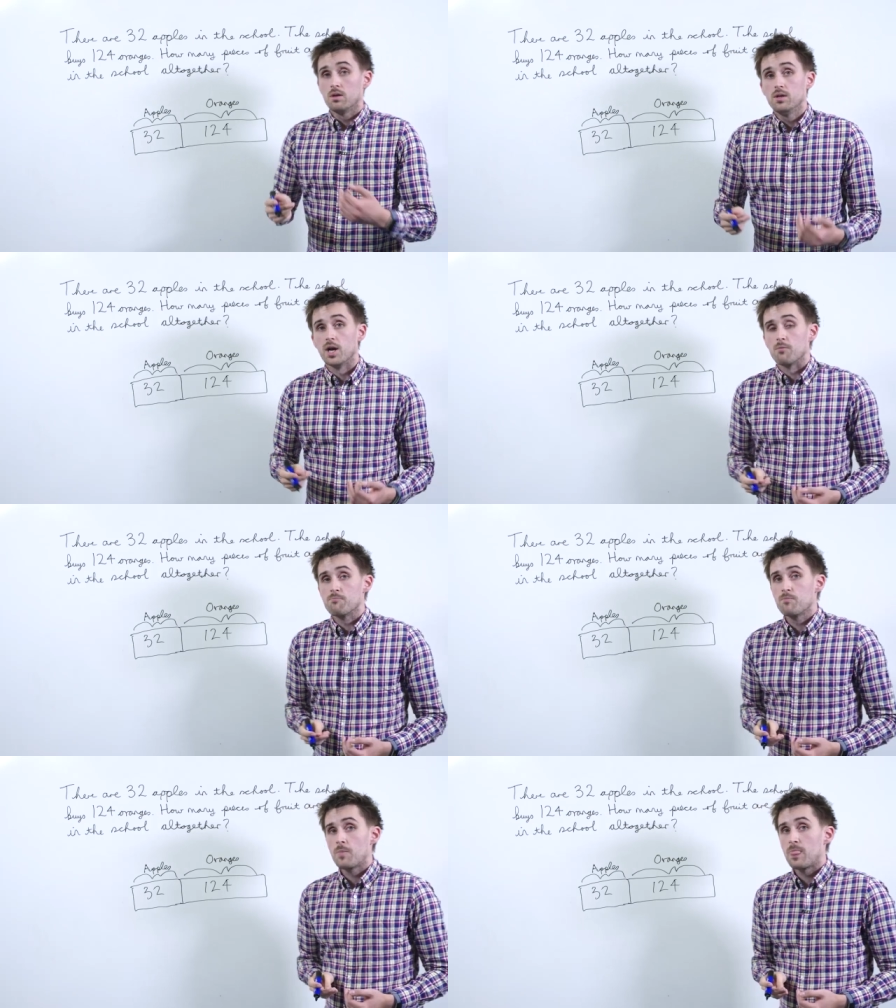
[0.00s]

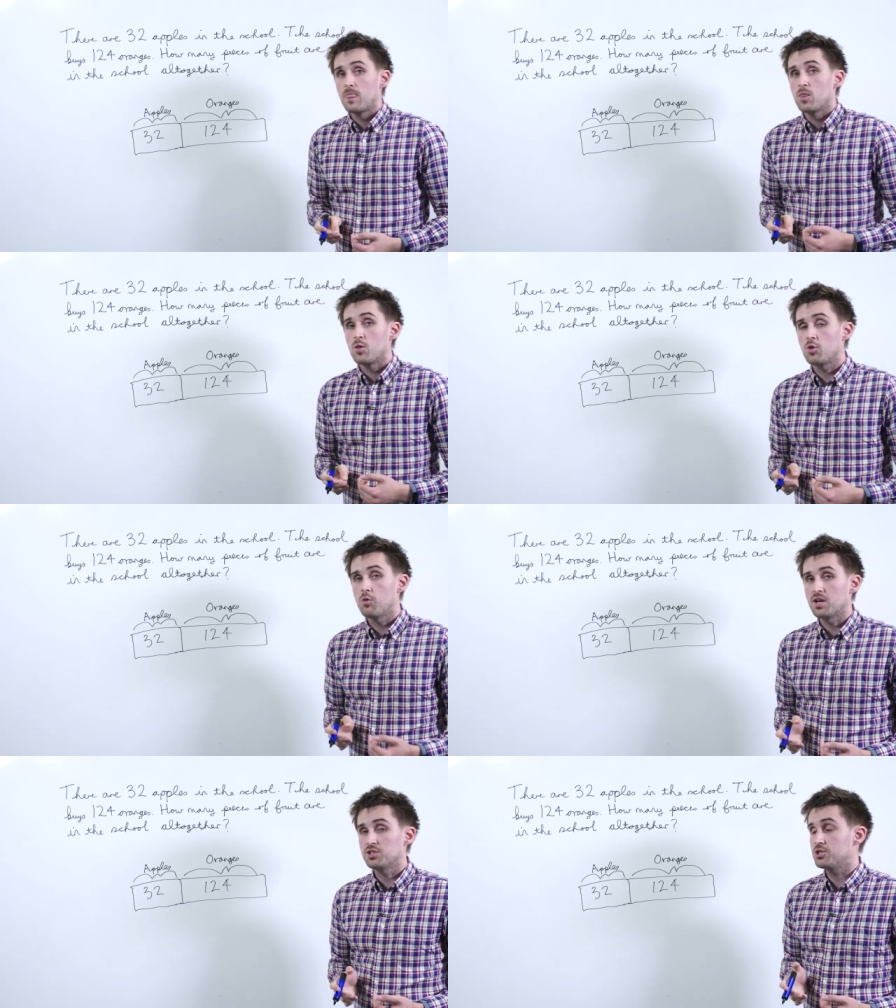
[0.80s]
Now, the
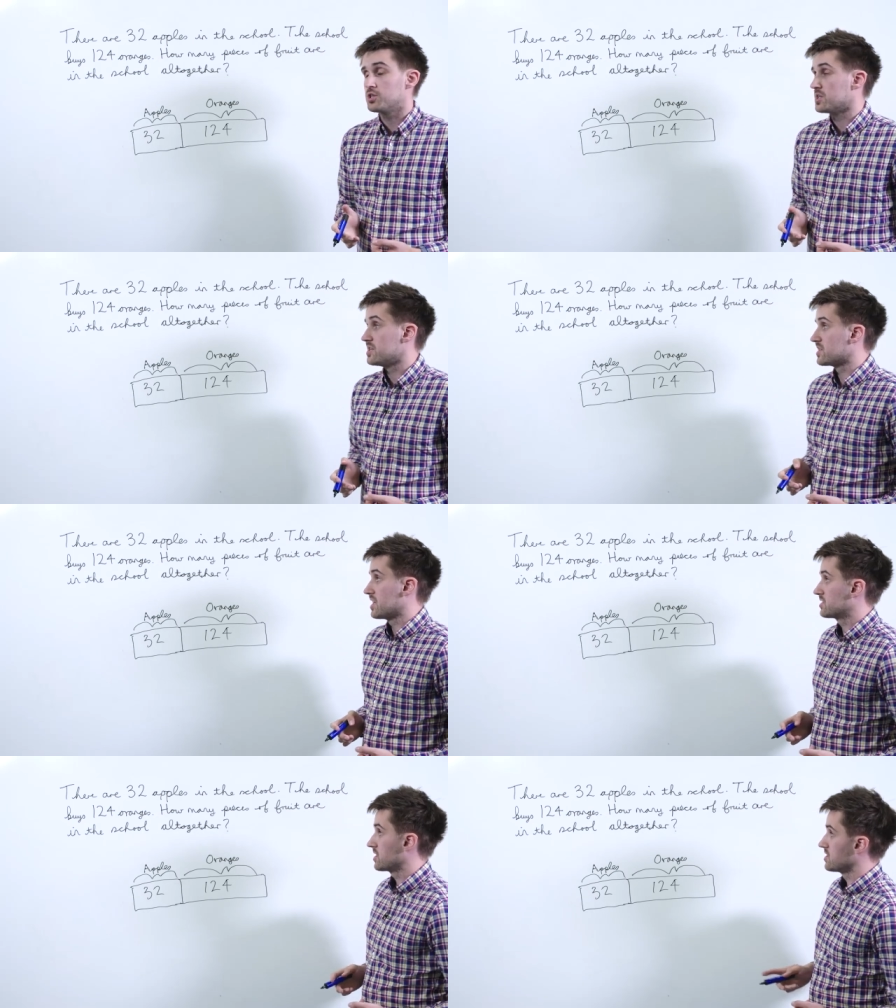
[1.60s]
question is
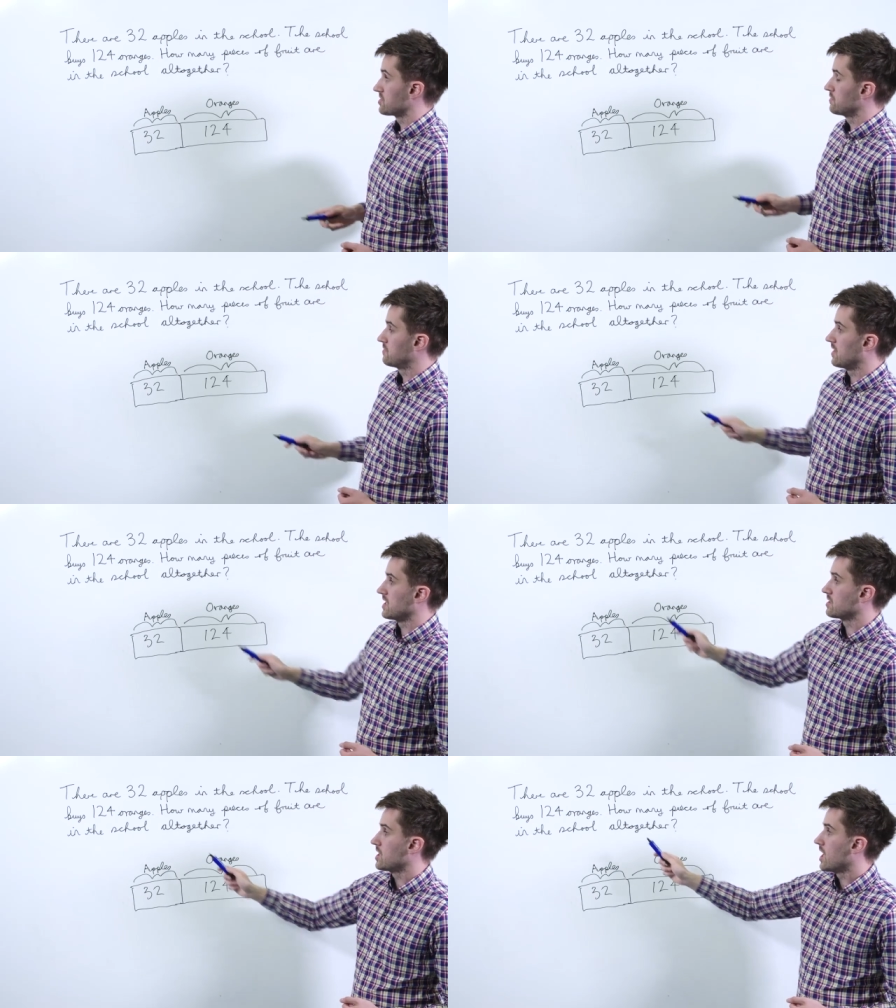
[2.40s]
asking us to
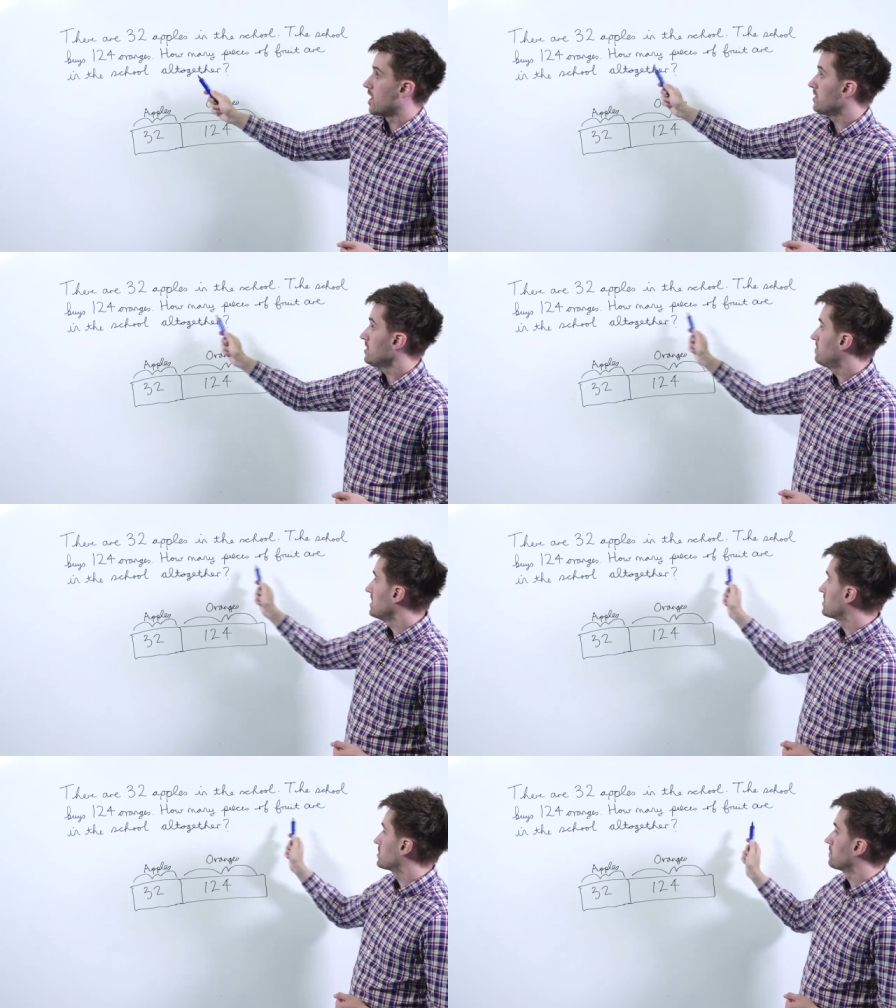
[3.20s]
find how many
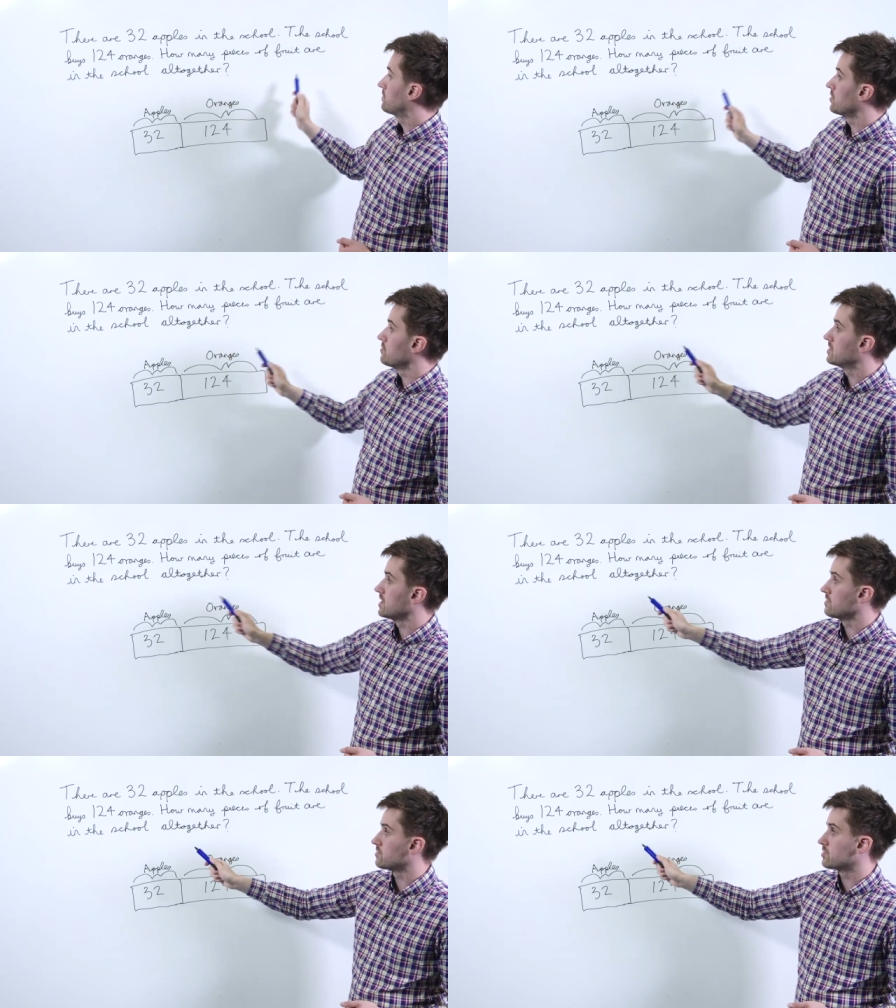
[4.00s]
pieces of
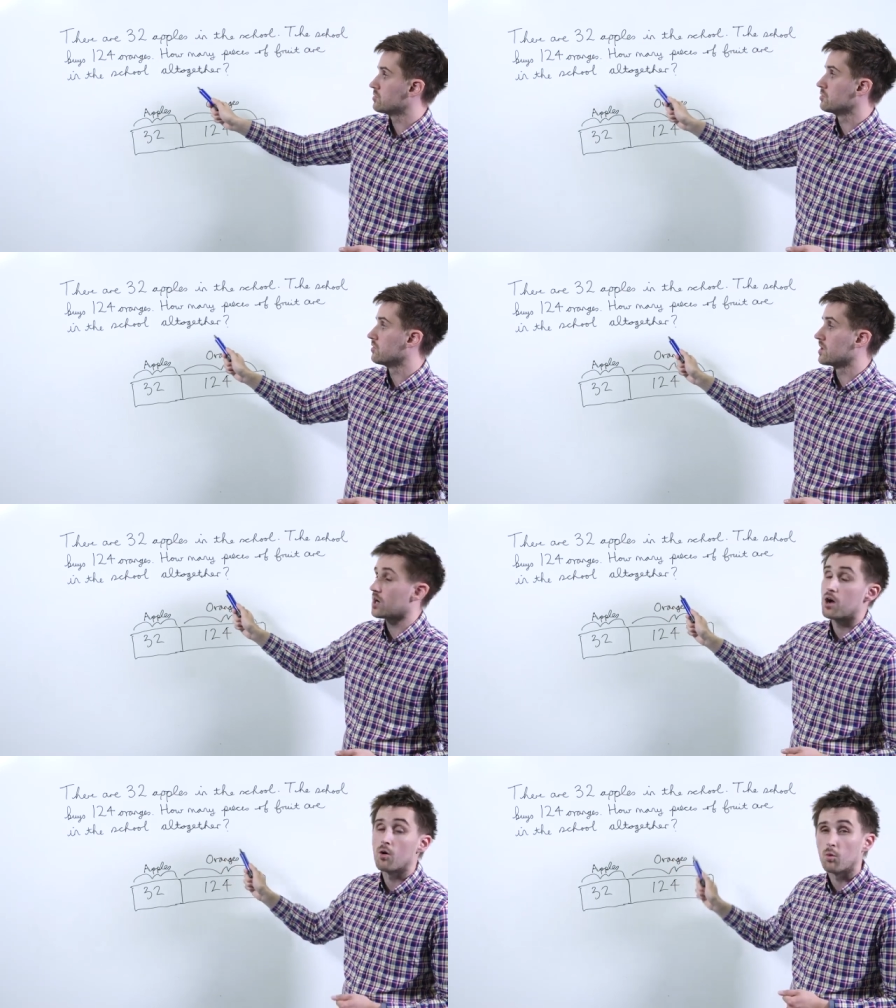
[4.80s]
fruit in the school
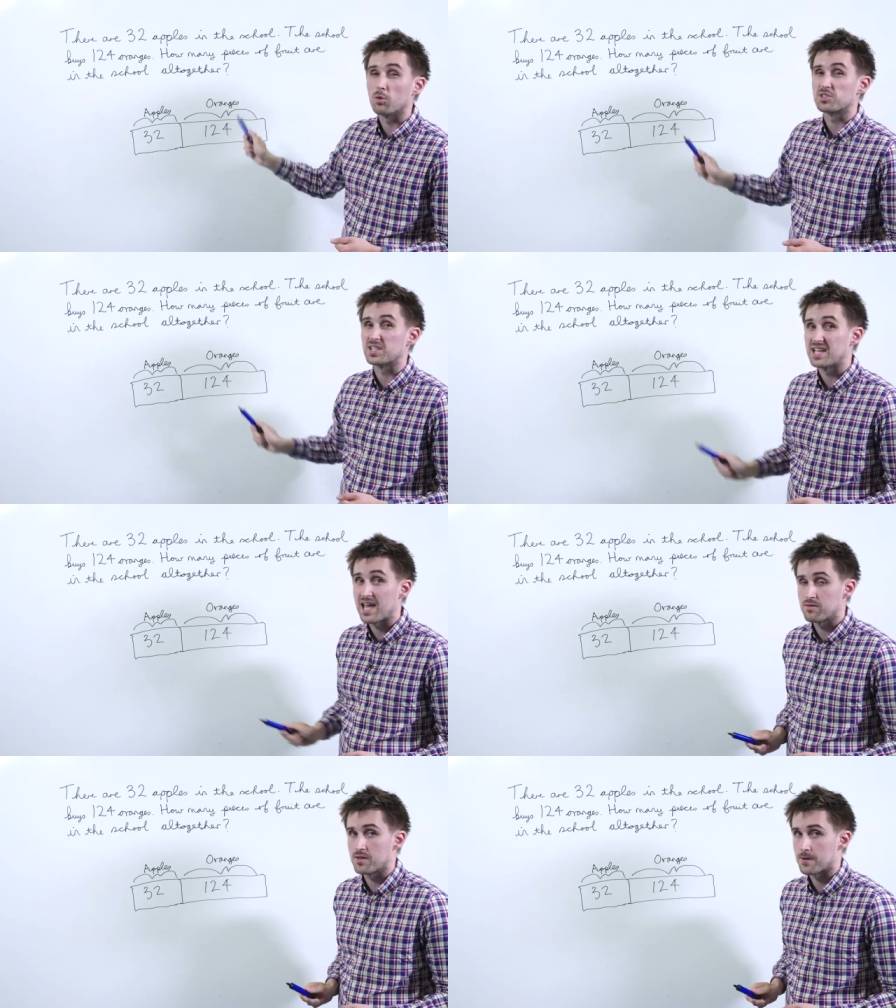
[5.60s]
there are
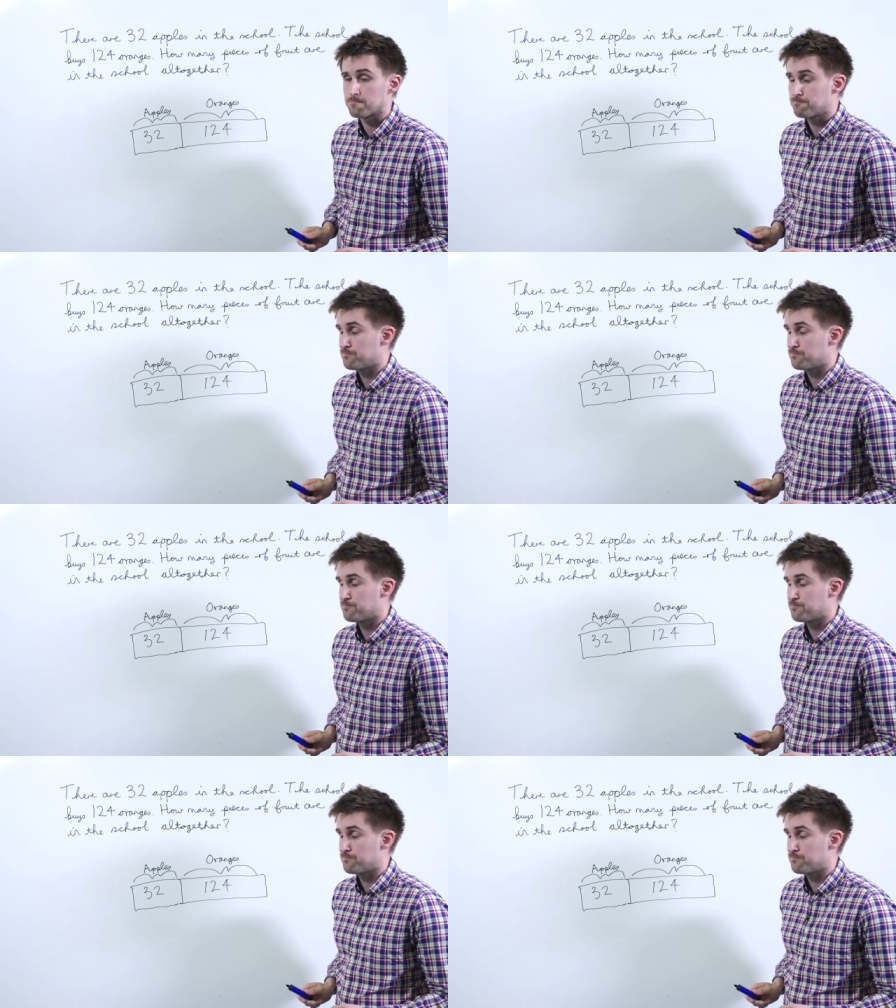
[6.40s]
altogether.